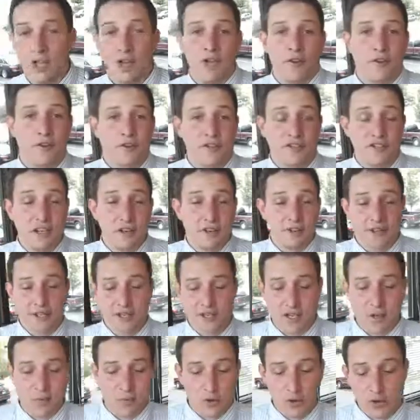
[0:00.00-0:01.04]
There's nothing
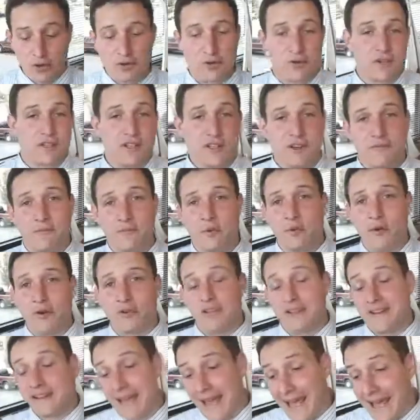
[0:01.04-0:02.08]
some realtors love more
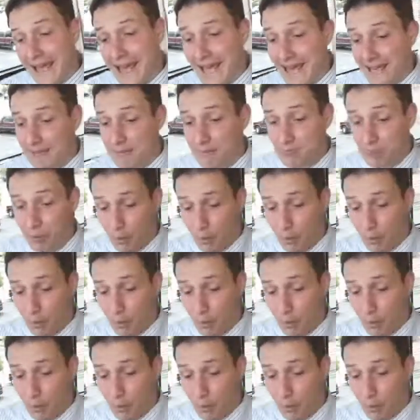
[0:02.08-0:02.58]
than to adding